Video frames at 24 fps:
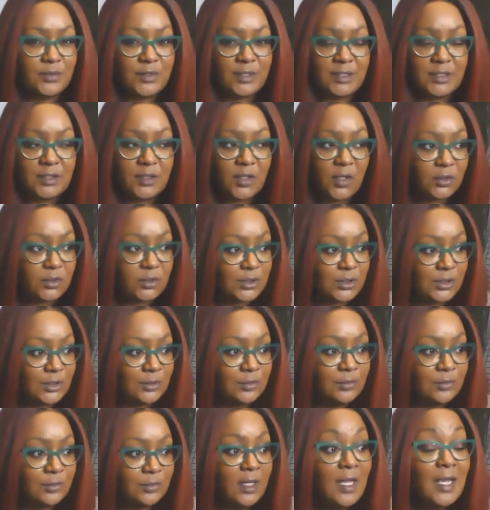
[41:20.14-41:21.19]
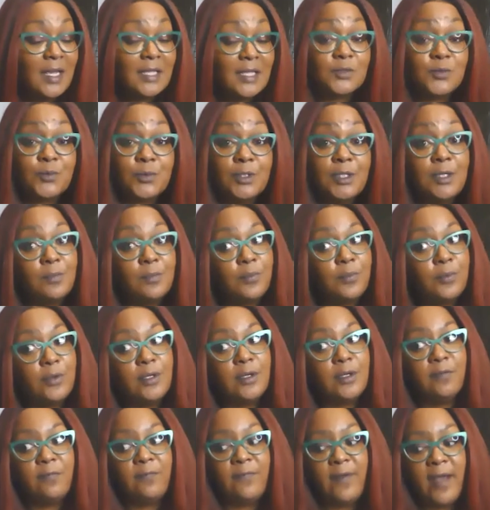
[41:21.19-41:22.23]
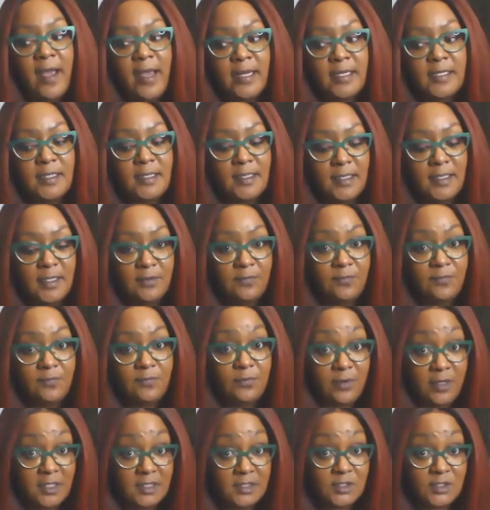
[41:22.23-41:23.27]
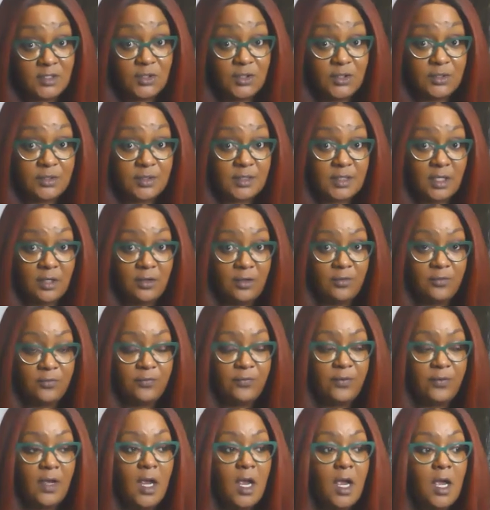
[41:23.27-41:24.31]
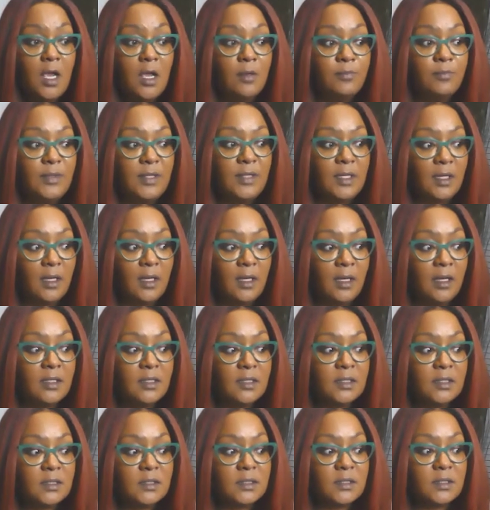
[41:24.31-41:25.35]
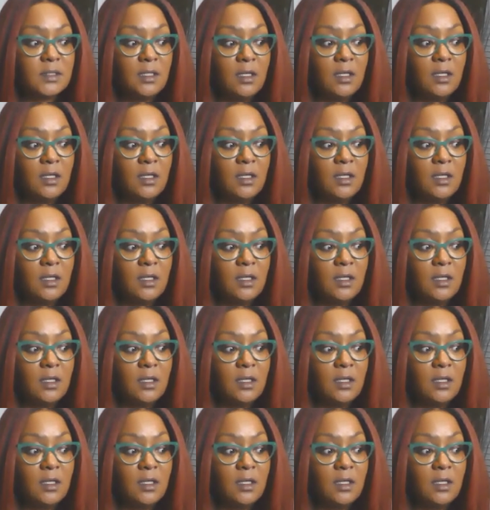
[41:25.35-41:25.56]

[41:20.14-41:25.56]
owners I talk to. It's really important to find and give grace to yourself because